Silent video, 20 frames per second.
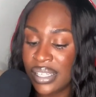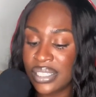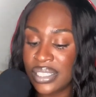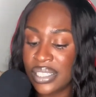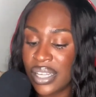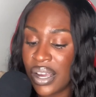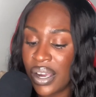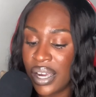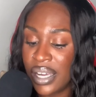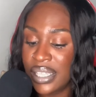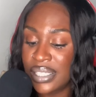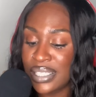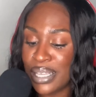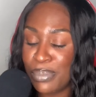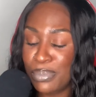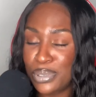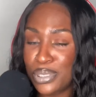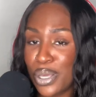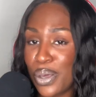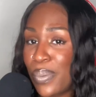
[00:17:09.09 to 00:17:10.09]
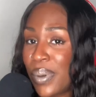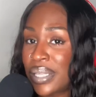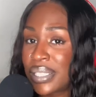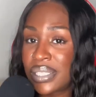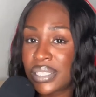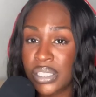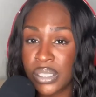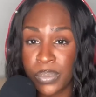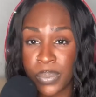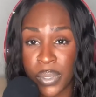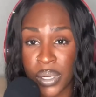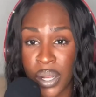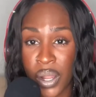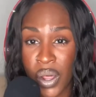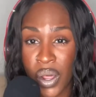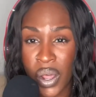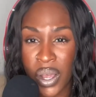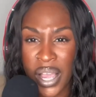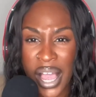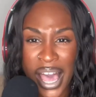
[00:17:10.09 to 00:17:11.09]
Sorry this episode wasn't super
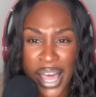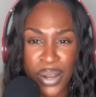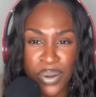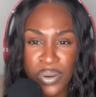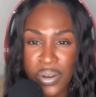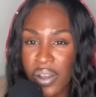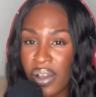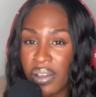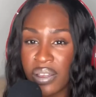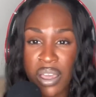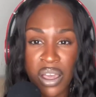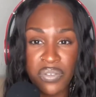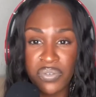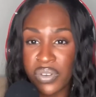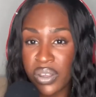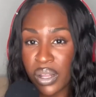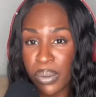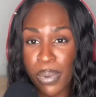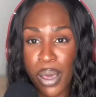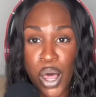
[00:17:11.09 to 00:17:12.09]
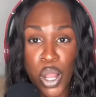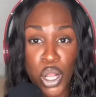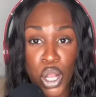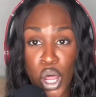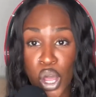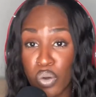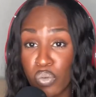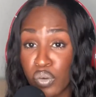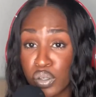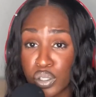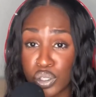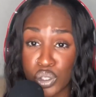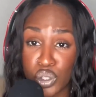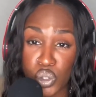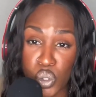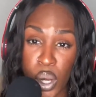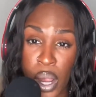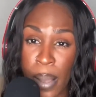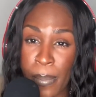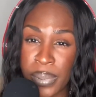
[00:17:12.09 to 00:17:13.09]
long. I don't know how y'all feel about long
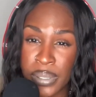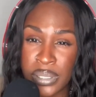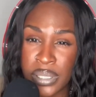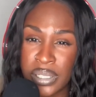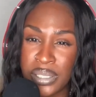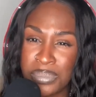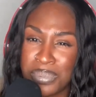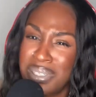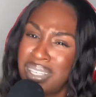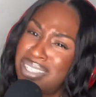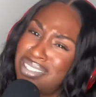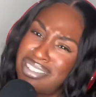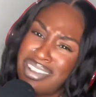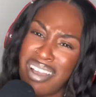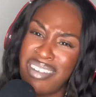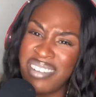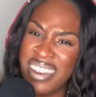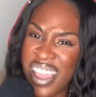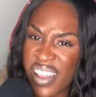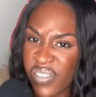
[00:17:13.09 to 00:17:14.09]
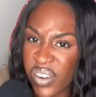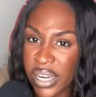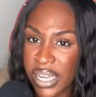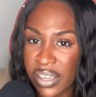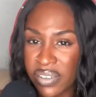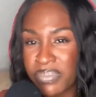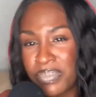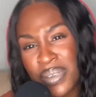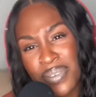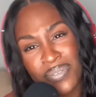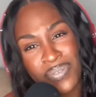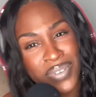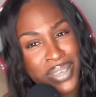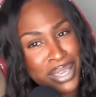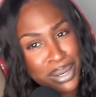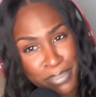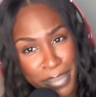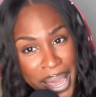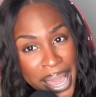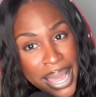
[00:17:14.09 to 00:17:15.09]
versus short episodes because y'all never give me
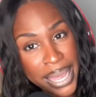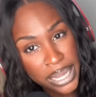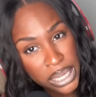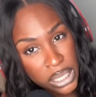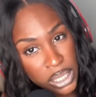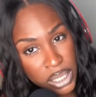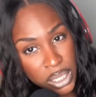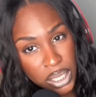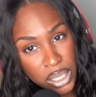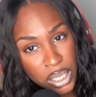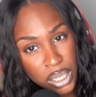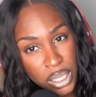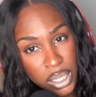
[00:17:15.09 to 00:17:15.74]
feedback.